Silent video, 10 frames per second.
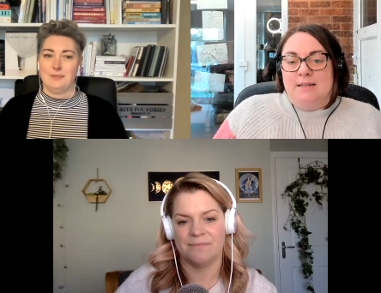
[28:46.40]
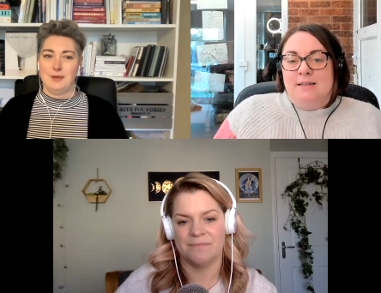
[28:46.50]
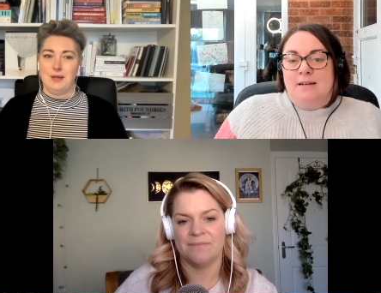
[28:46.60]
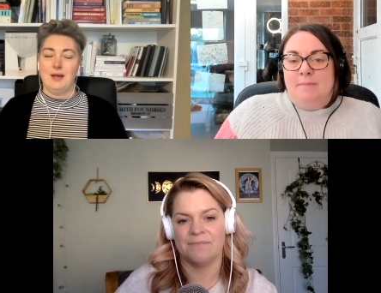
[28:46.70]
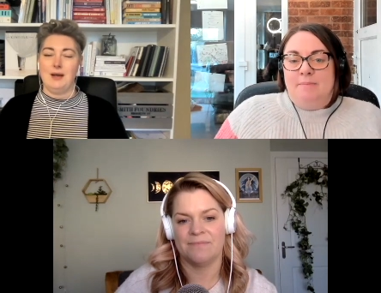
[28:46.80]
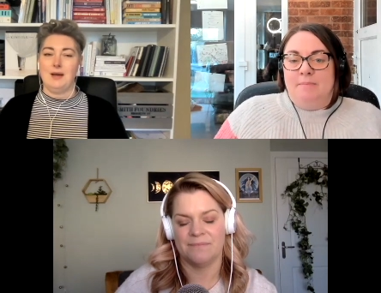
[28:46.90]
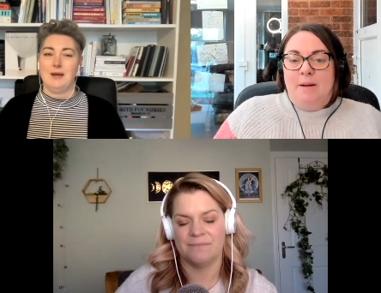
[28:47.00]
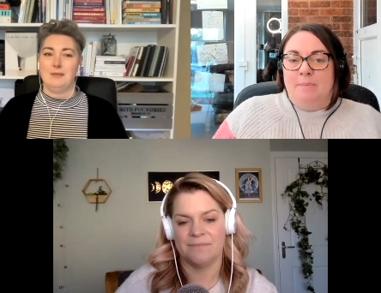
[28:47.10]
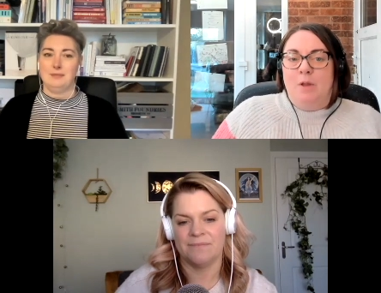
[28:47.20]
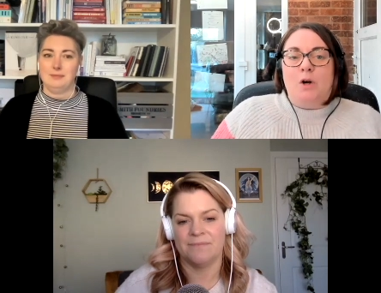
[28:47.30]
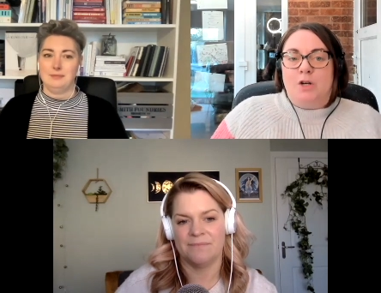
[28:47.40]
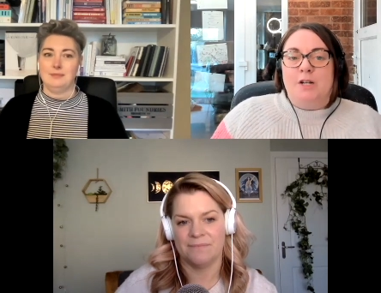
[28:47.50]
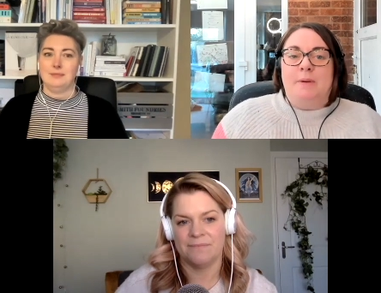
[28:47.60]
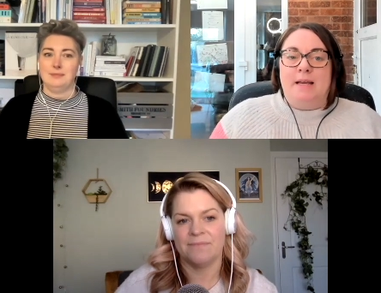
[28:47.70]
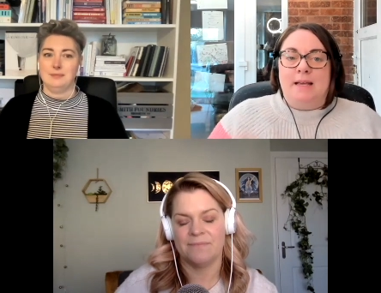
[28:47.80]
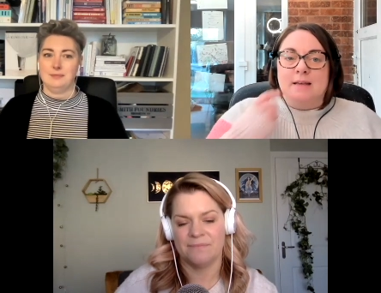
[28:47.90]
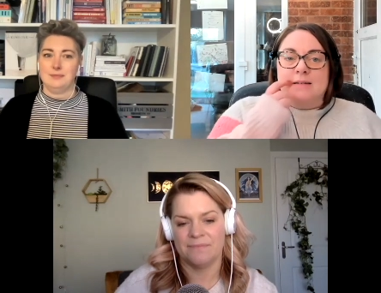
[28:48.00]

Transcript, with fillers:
Speaker 1: yeah. I'm, I'm not going to be